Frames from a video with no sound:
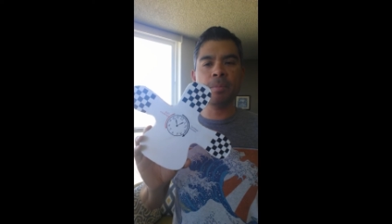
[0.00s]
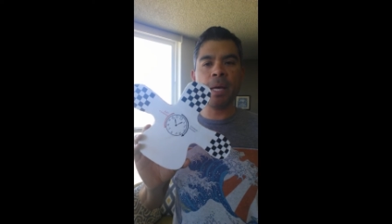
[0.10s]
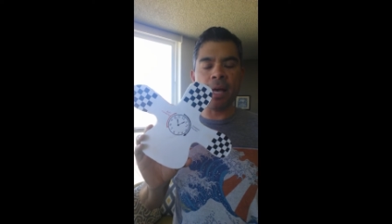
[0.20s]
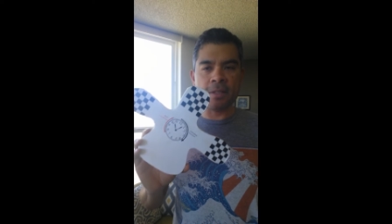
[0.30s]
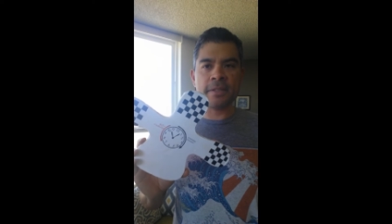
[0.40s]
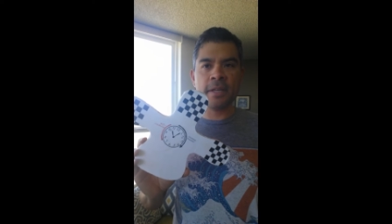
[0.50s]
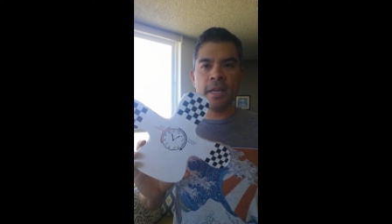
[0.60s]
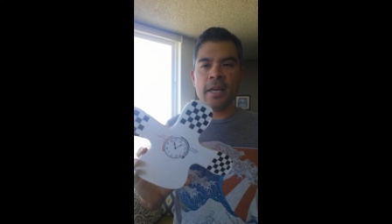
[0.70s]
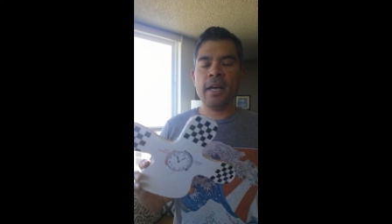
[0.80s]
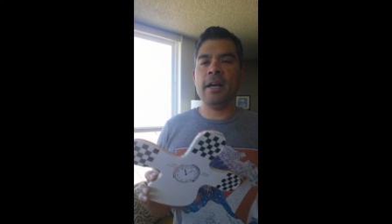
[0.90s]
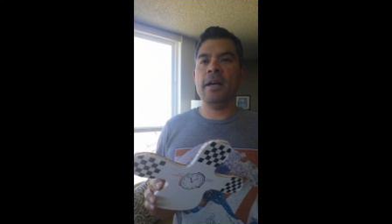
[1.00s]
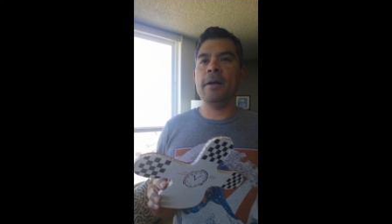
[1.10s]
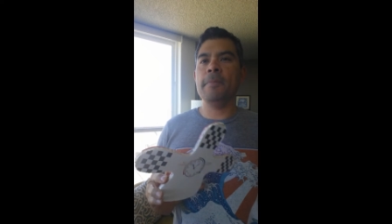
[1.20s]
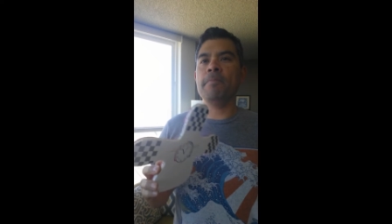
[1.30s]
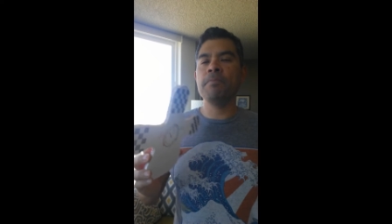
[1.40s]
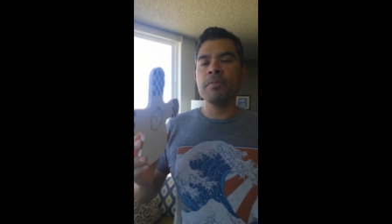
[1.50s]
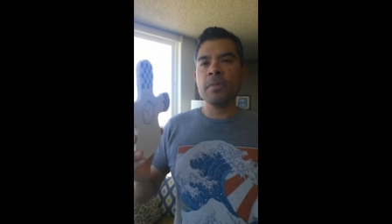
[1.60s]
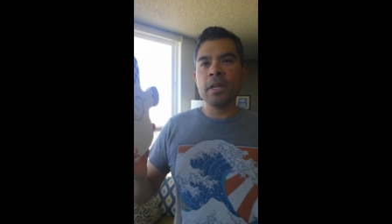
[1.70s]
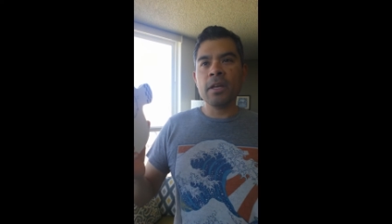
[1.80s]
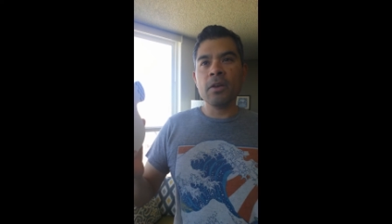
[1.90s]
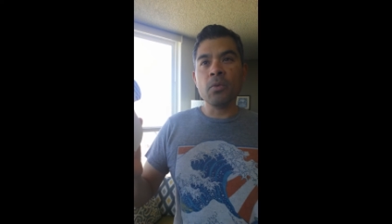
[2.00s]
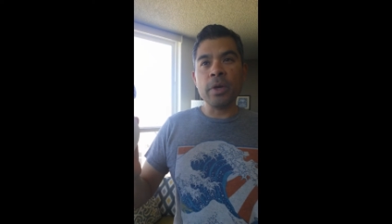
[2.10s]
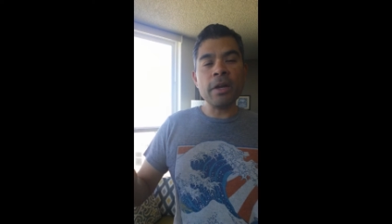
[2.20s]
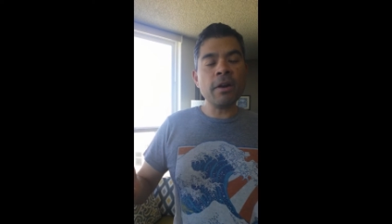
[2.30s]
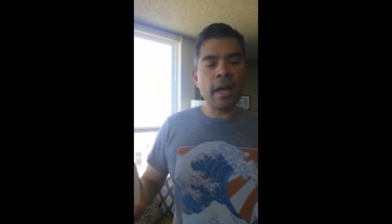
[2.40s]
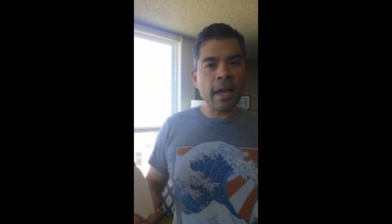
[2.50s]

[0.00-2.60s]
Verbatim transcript: But um, we are